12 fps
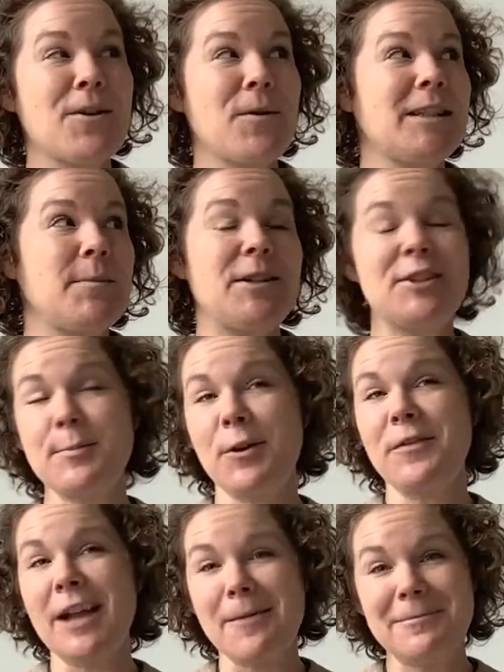going to be just more of
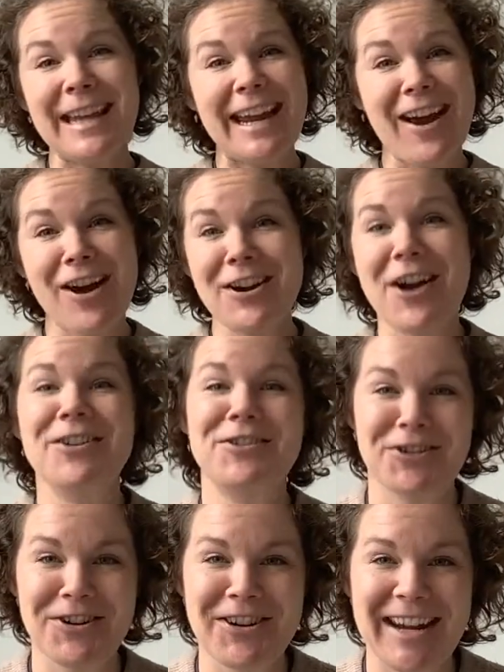an update on our
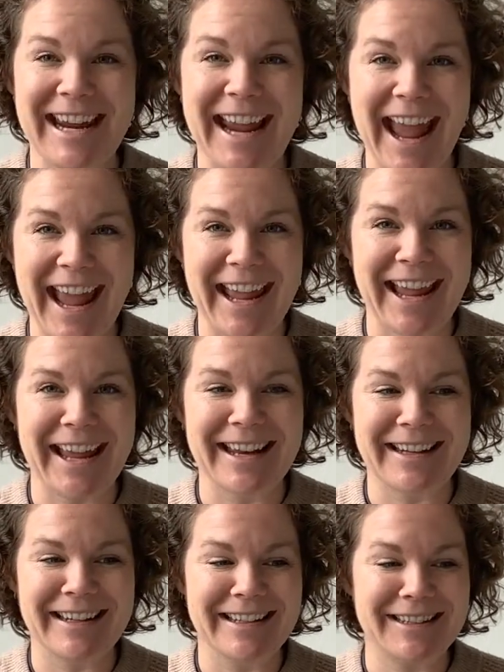journey
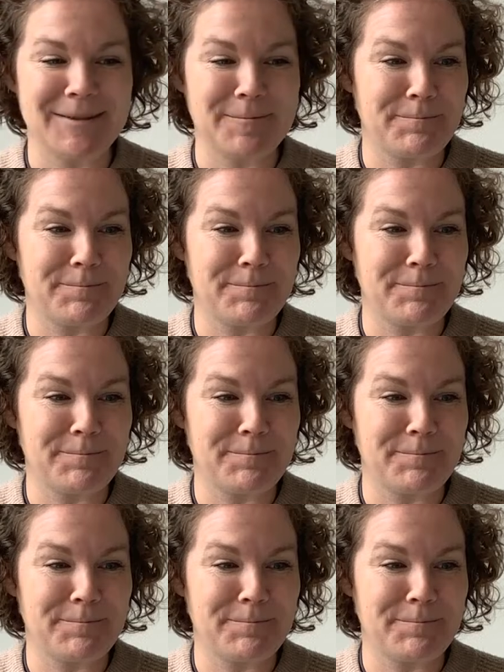and